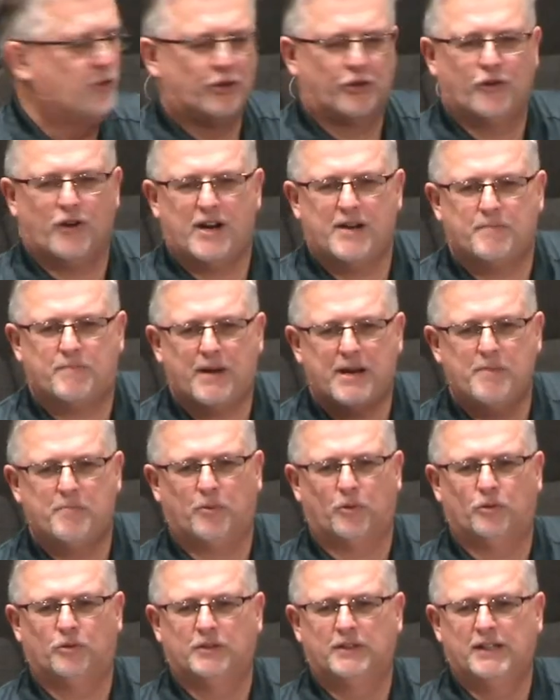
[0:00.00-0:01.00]
You're great
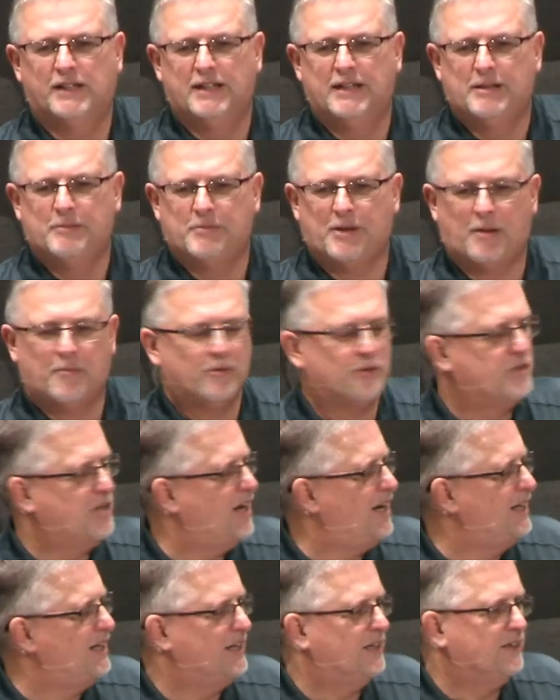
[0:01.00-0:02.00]
people. But I'm going
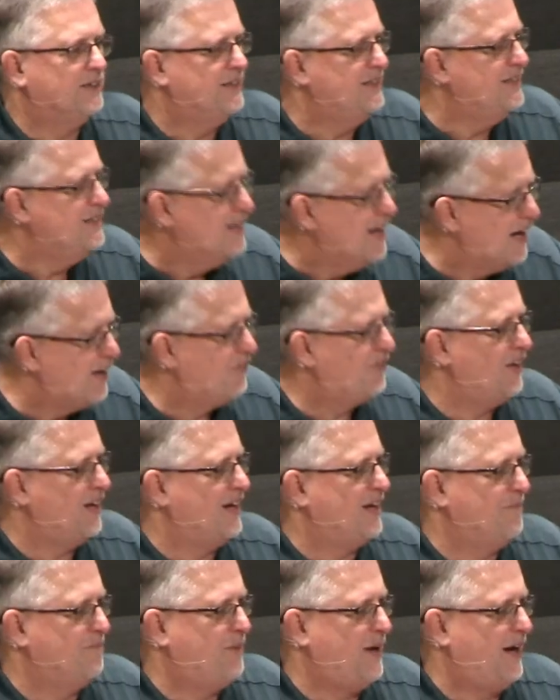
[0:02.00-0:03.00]
to tell you,
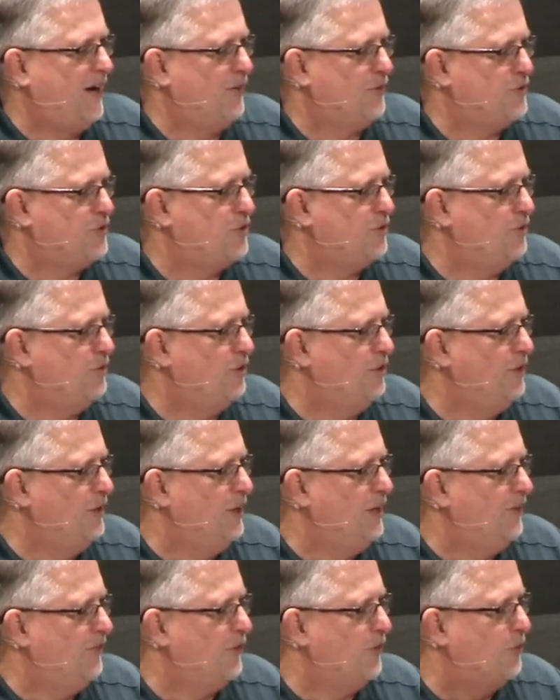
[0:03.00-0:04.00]
nothing compares to
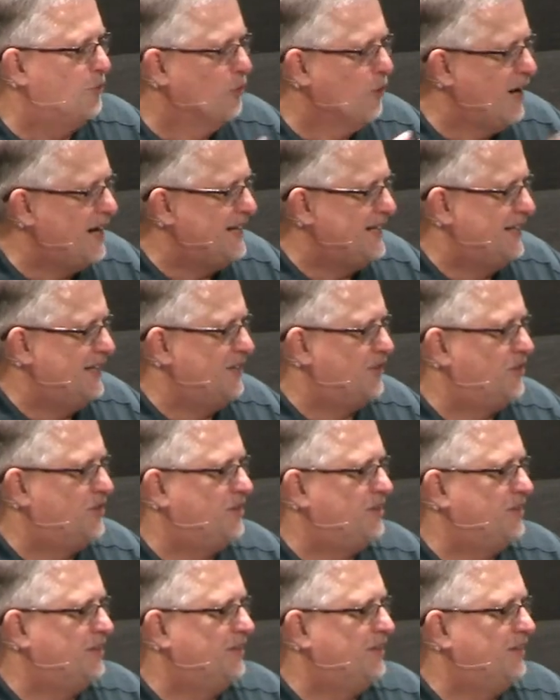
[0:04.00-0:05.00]
the
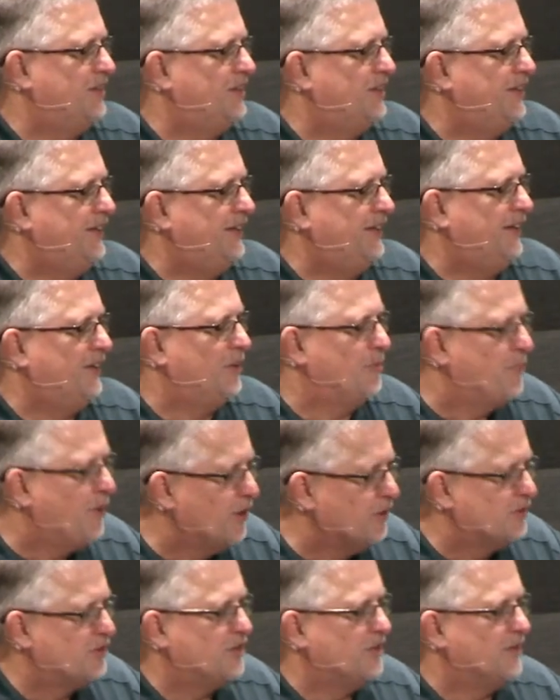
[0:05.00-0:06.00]
greatness of the
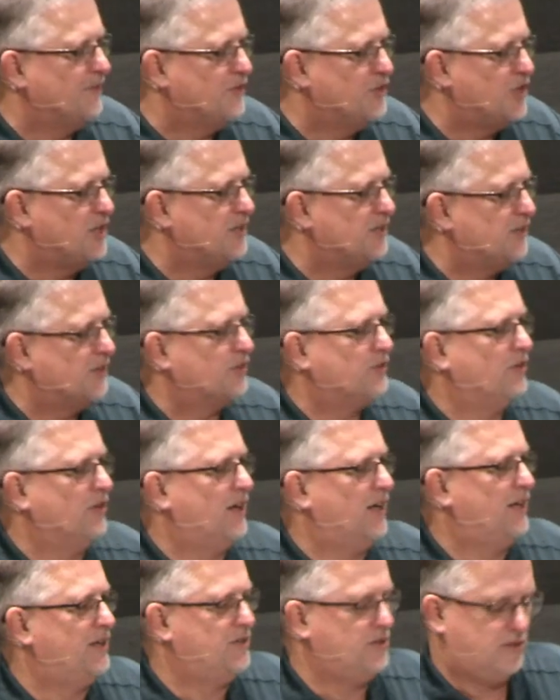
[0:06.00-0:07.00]
person of Jesus
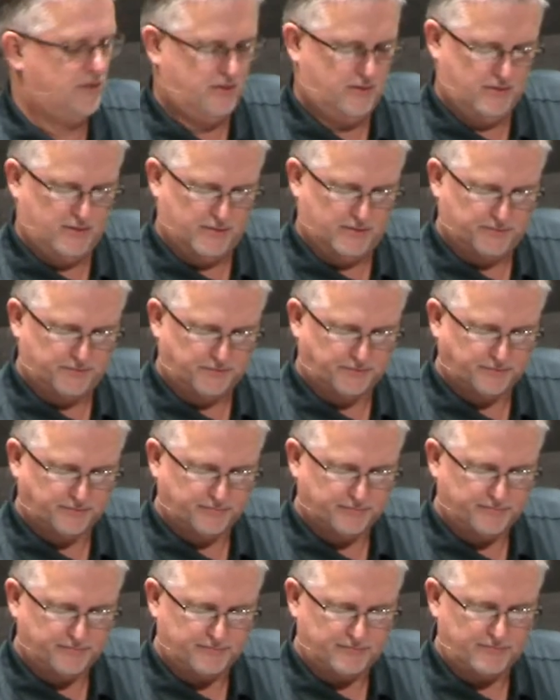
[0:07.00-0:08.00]
Christ.
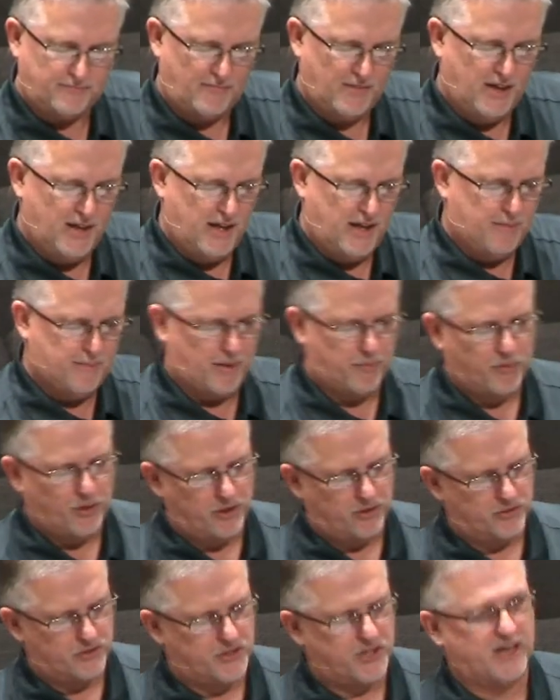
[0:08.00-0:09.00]
My
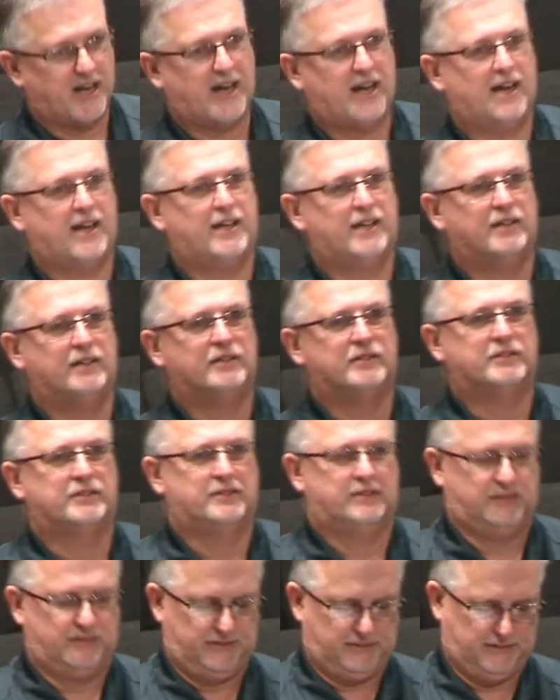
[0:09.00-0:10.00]
brothers and I,
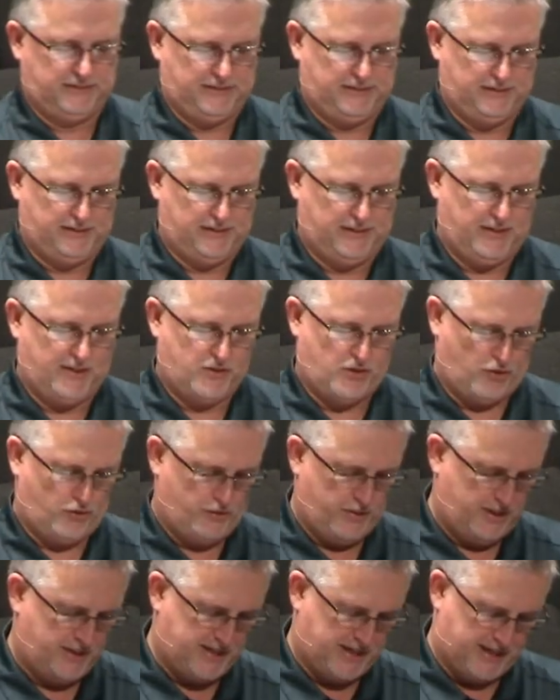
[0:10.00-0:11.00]
and it's
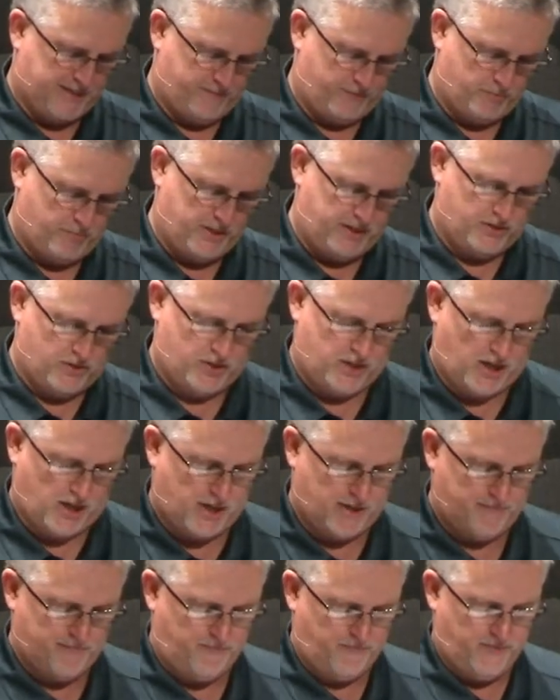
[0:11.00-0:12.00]
already time for me to
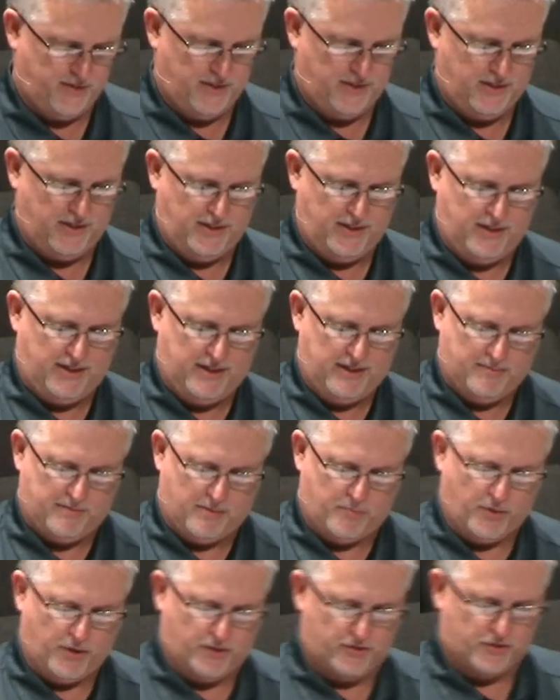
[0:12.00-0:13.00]
stop.
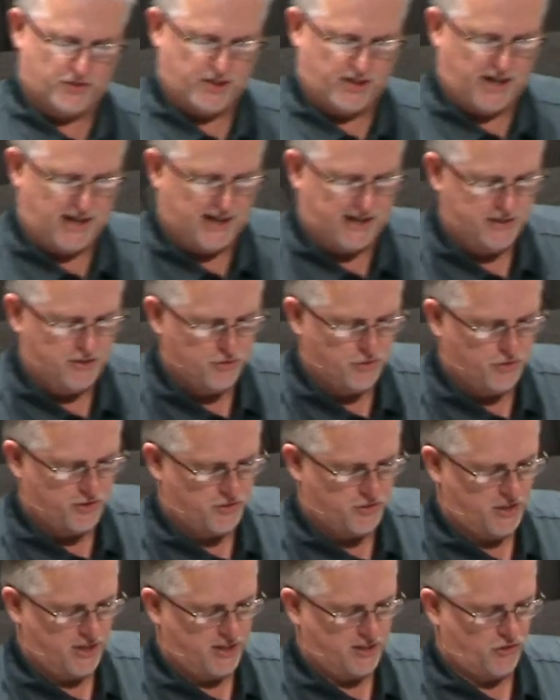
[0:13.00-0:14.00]
My brothers and I
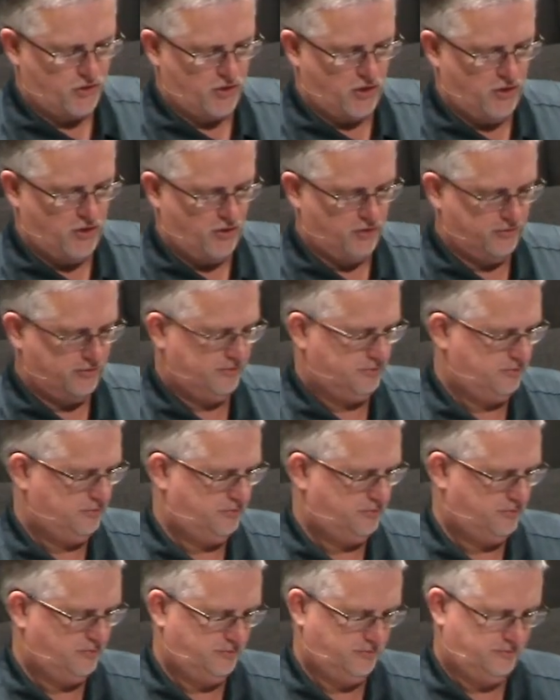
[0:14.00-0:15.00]
used to sing a song.